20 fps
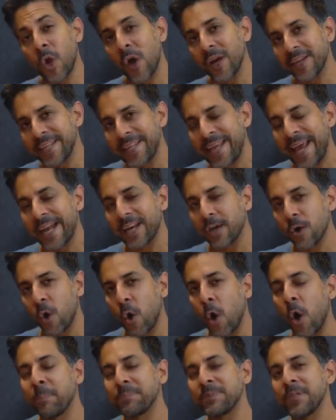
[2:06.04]
not get
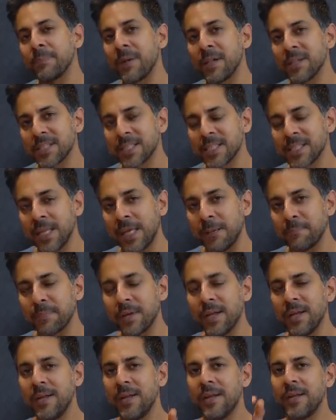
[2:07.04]
optimal sleep.
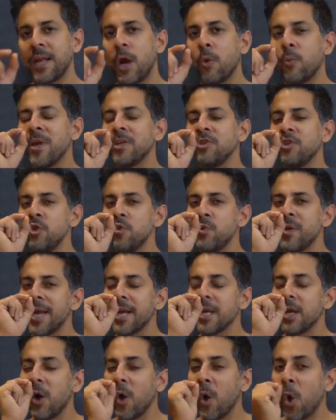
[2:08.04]
Now, when you
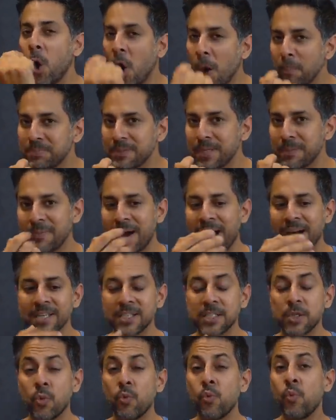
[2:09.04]
can
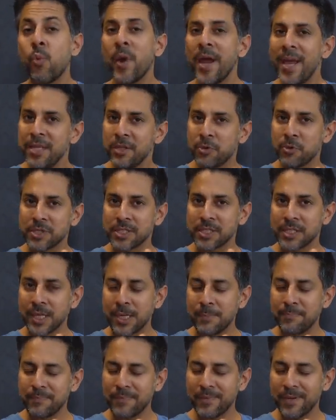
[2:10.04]
optimize the way you
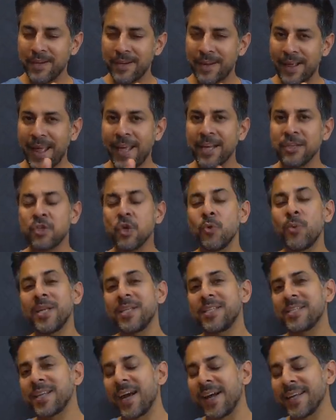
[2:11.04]
sleep and do
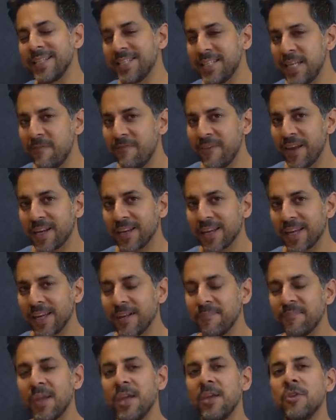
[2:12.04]
it
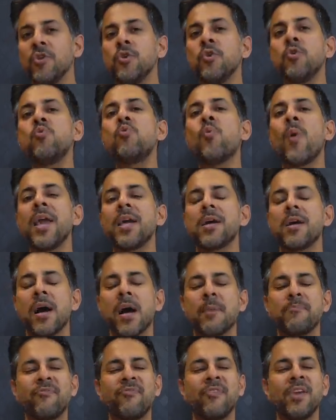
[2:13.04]
scientifically, you wake
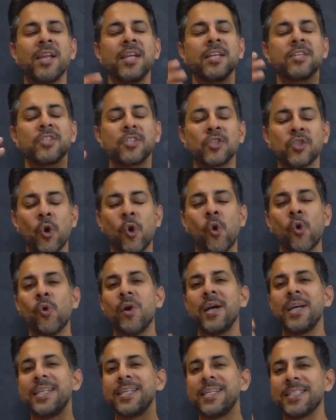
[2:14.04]
up feeling
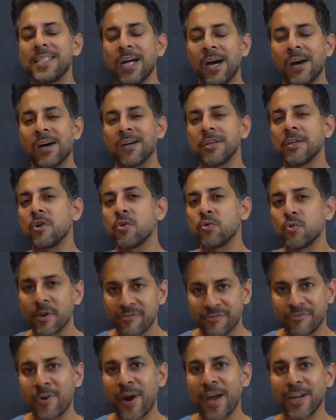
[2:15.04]
so darn
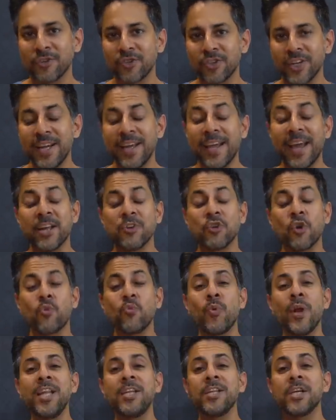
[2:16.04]
refreshed and you're
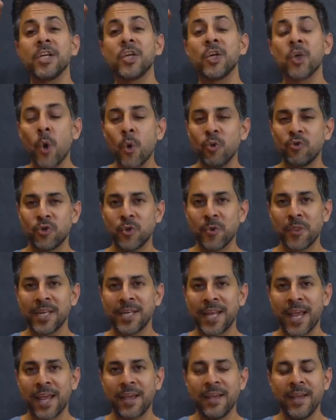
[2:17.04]
ready to go through the
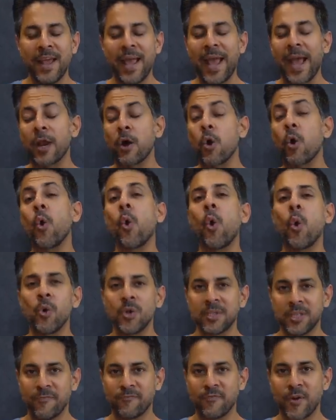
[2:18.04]
day at a
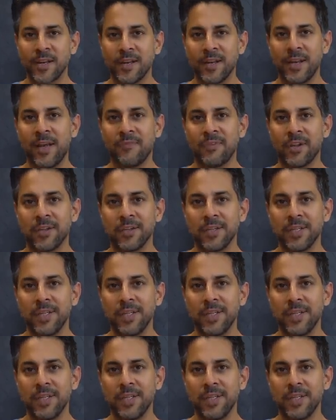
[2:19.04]
whole different level.